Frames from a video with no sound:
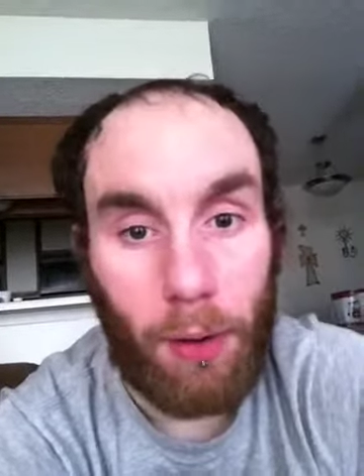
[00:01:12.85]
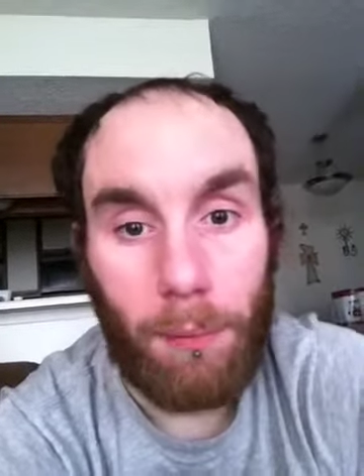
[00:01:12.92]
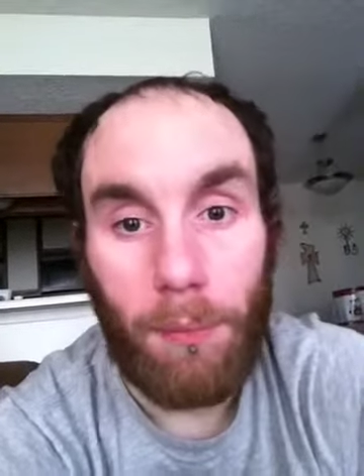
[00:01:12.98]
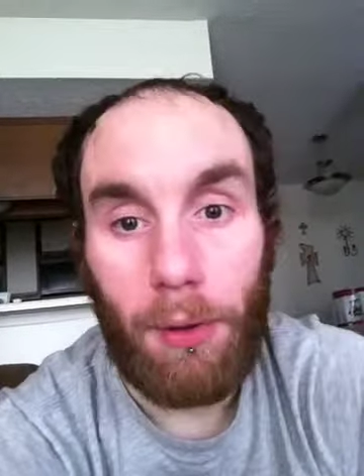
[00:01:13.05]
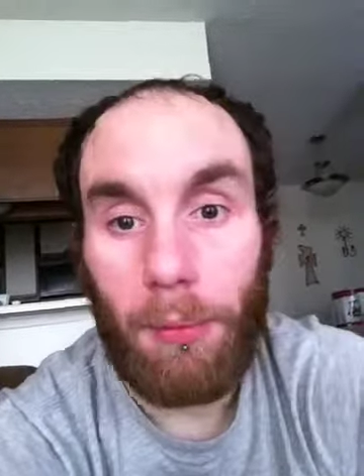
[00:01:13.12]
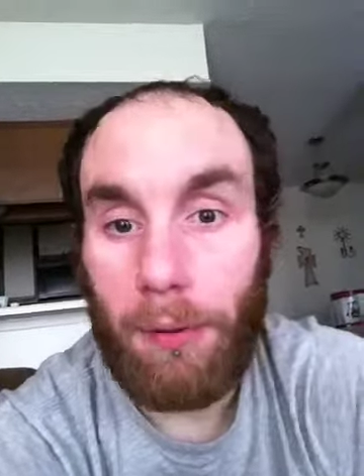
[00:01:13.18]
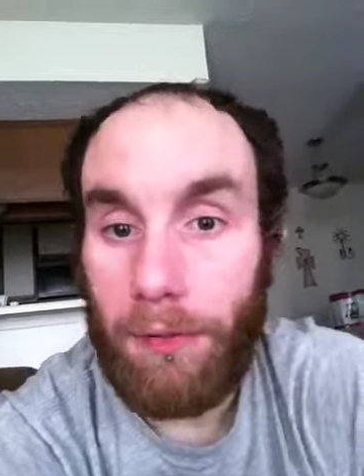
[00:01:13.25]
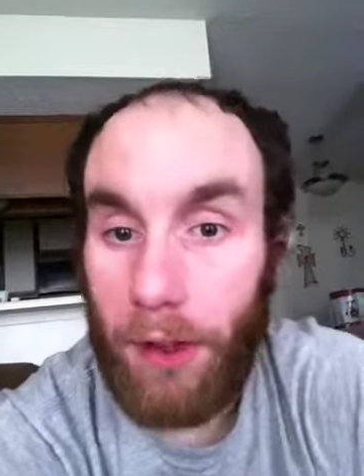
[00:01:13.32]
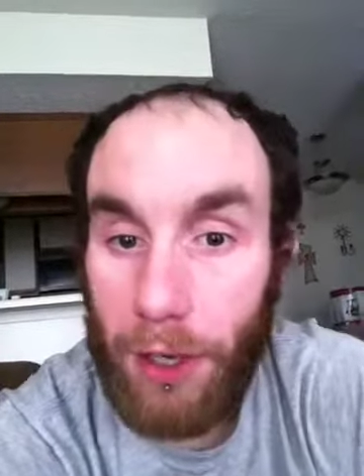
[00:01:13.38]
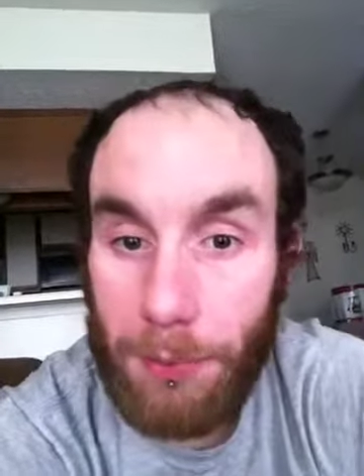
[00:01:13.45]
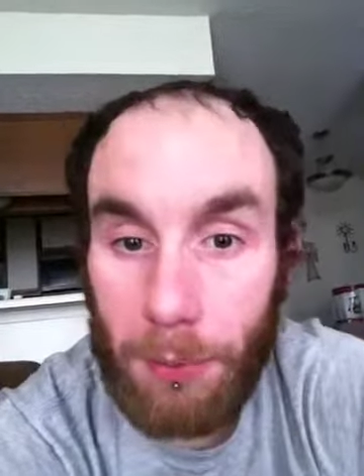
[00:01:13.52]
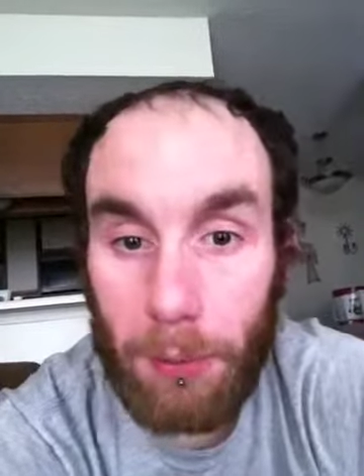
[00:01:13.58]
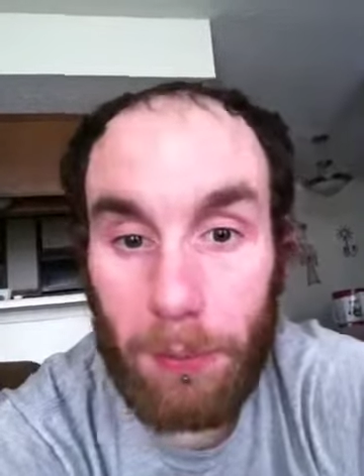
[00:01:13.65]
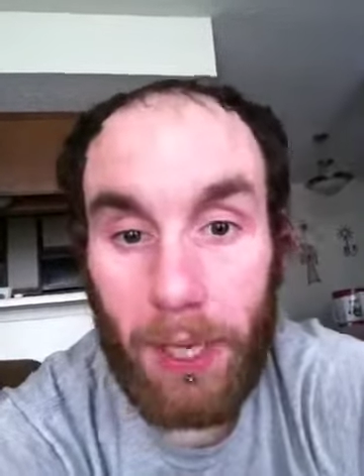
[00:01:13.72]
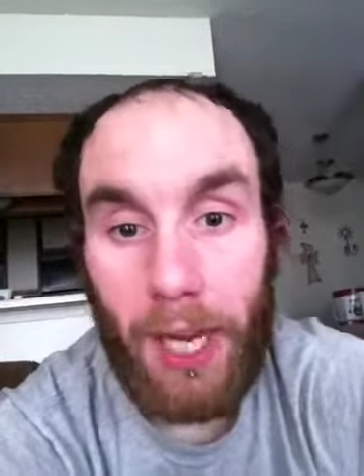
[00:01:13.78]
I'm on my
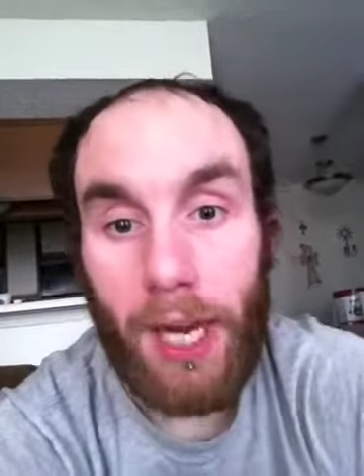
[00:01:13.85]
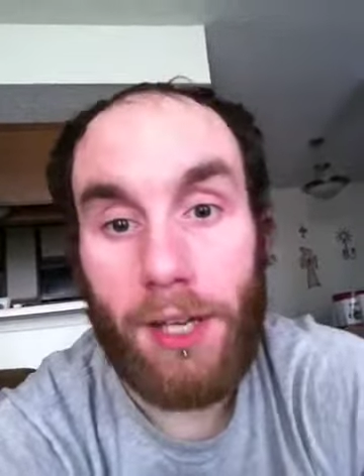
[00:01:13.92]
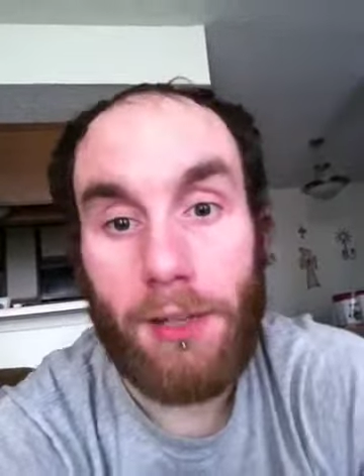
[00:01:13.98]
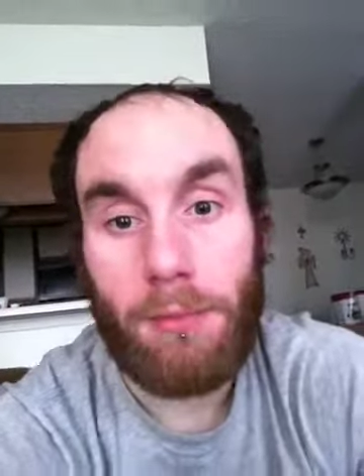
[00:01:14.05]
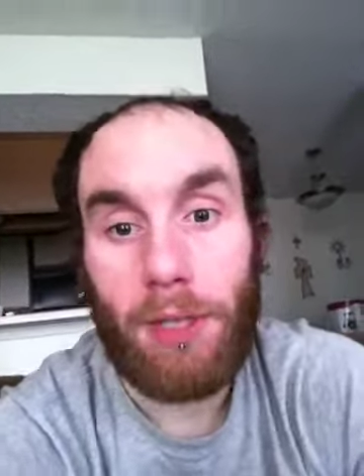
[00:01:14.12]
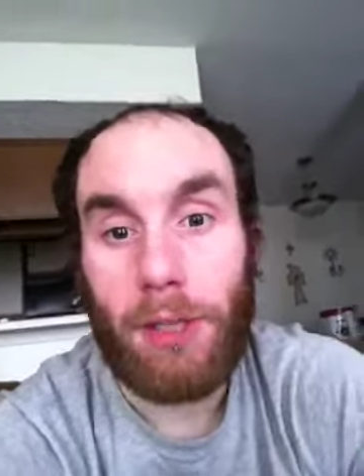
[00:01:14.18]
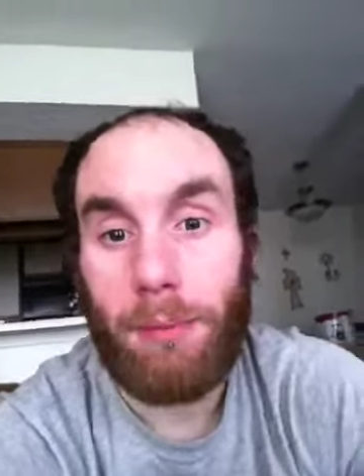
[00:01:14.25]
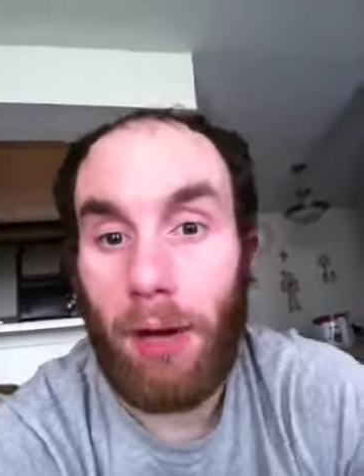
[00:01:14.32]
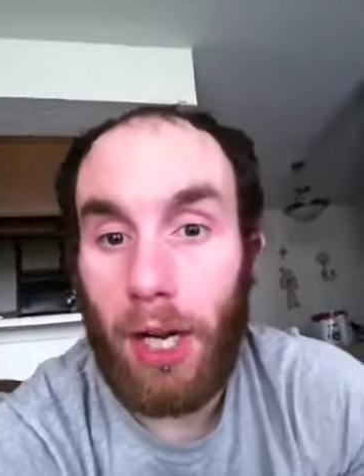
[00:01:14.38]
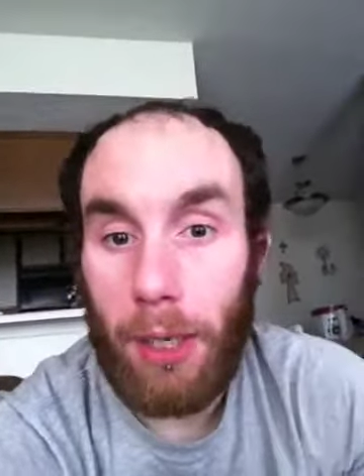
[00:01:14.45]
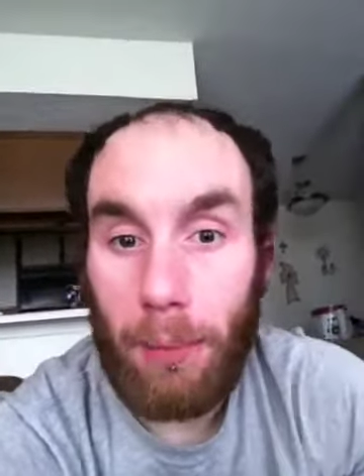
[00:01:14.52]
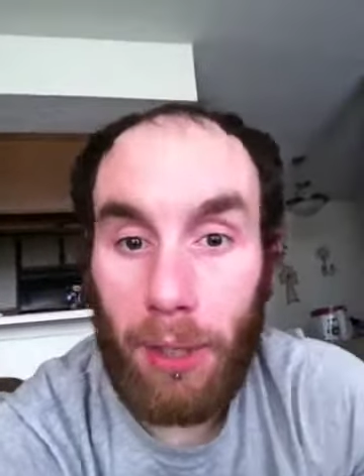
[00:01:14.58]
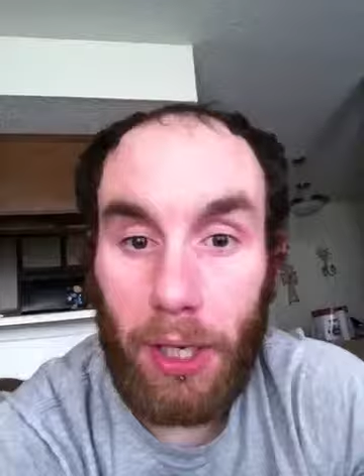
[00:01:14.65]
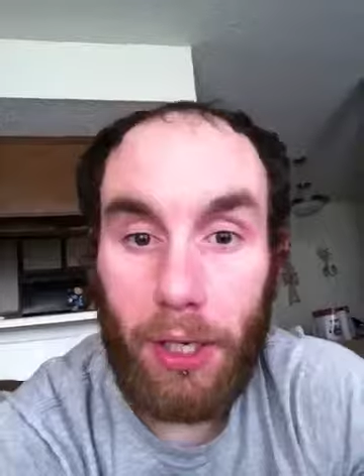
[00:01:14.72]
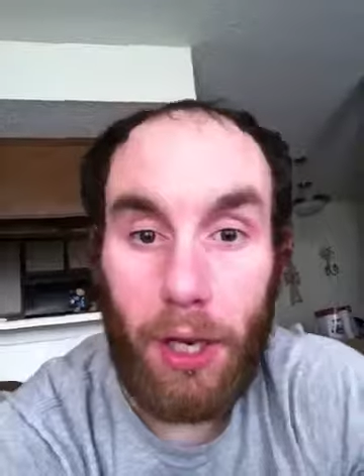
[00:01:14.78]
Facebook page. I'm on the
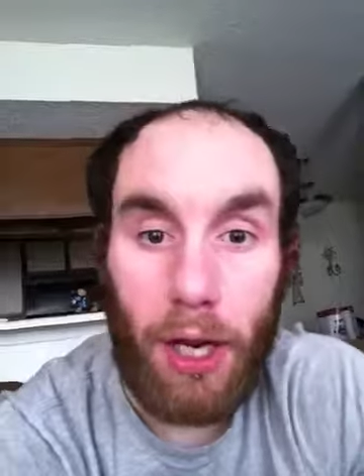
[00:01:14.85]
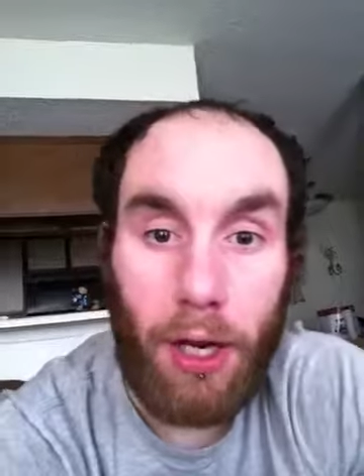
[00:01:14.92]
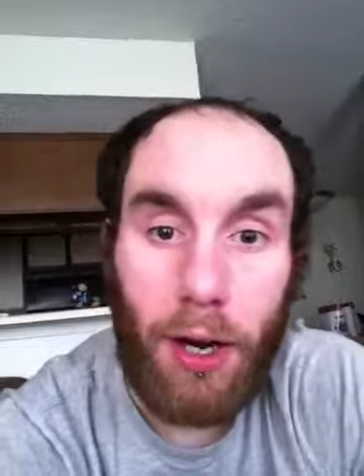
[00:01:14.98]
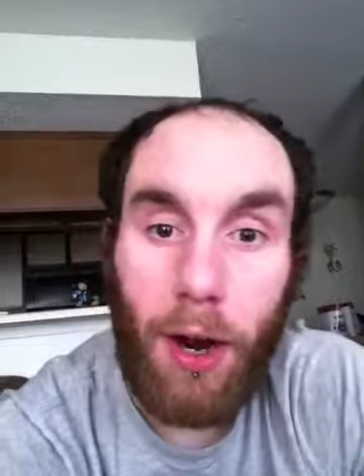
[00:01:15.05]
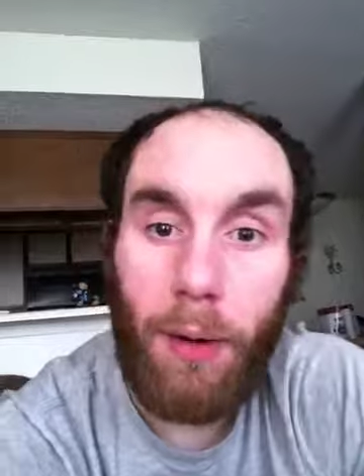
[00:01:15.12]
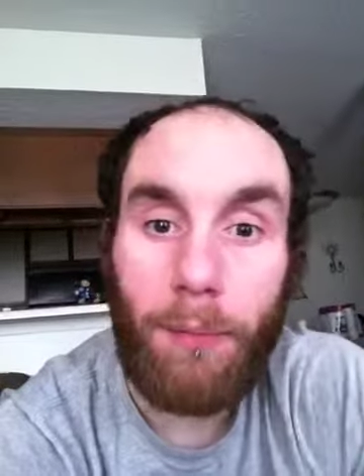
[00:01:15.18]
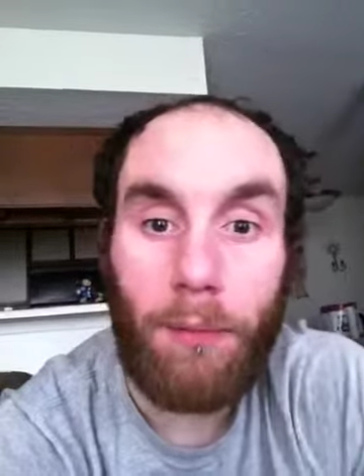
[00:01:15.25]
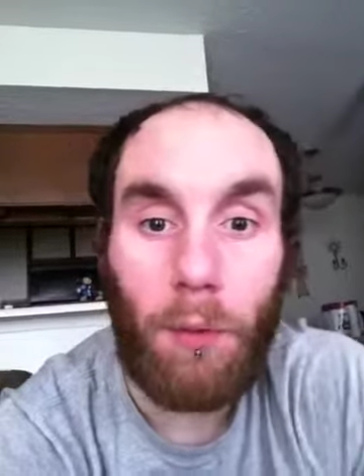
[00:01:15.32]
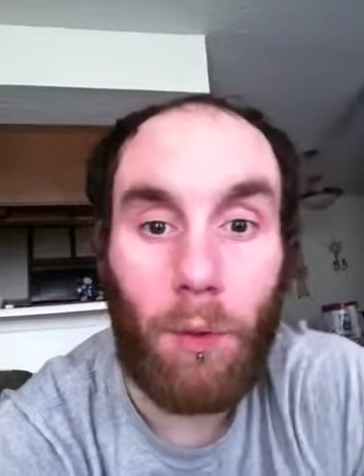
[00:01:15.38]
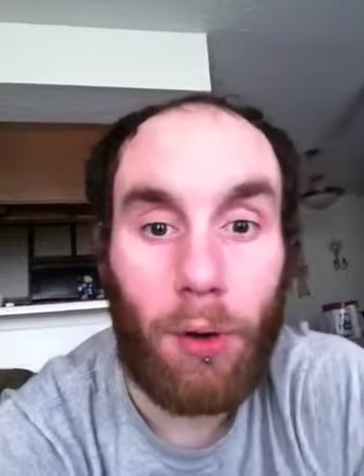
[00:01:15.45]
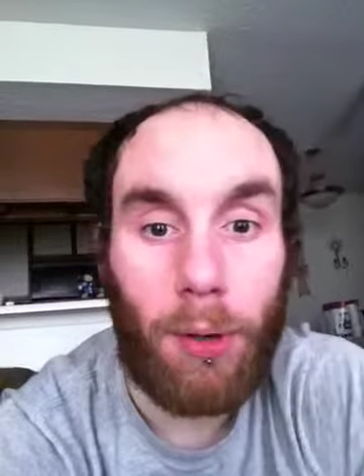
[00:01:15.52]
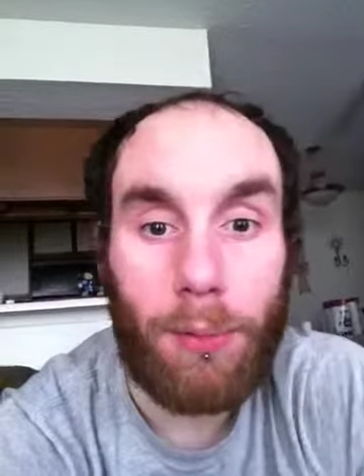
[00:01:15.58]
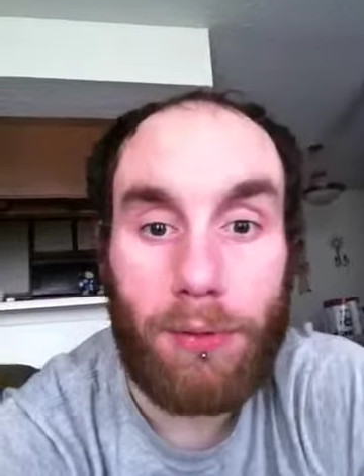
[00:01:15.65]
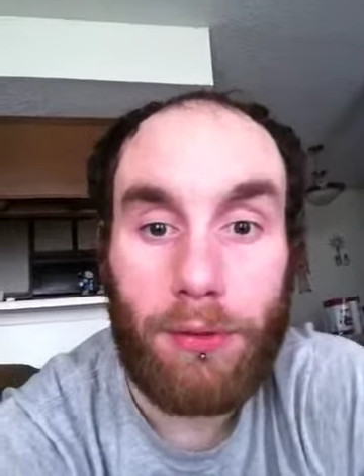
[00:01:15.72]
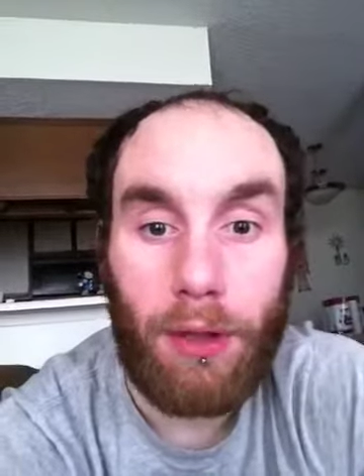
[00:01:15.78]
bodybuilding.com
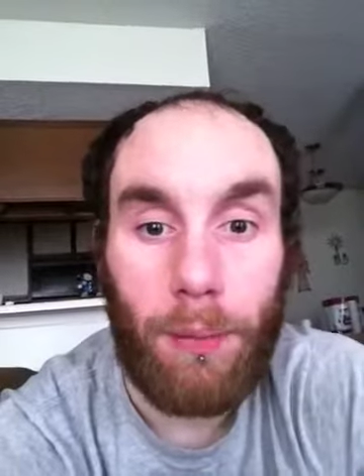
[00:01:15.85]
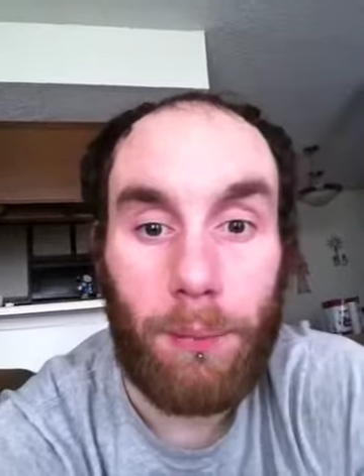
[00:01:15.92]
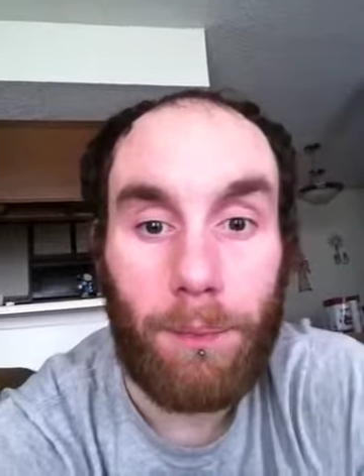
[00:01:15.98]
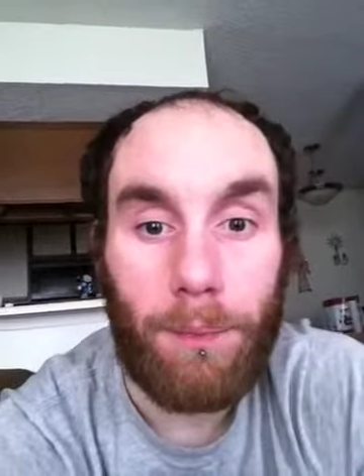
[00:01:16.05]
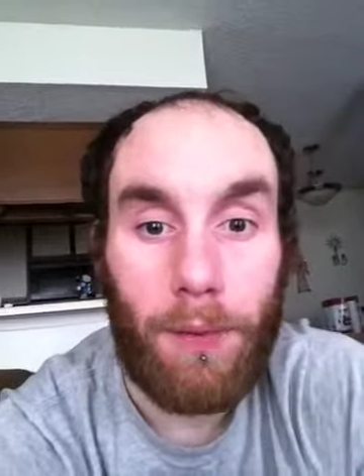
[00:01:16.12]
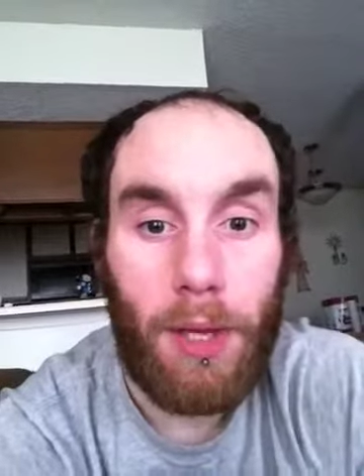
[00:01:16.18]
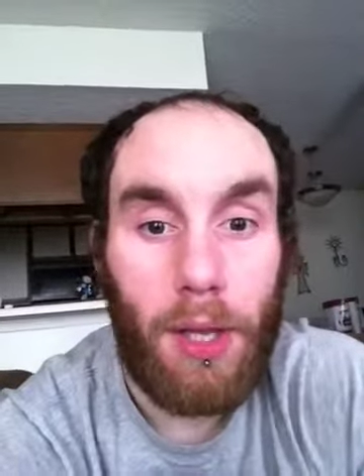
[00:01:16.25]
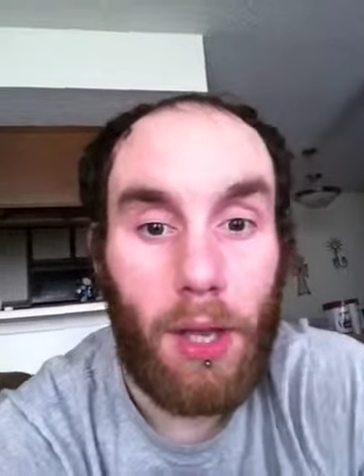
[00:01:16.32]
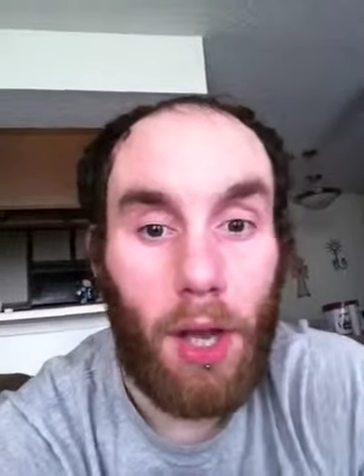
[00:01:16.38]
forums. I'm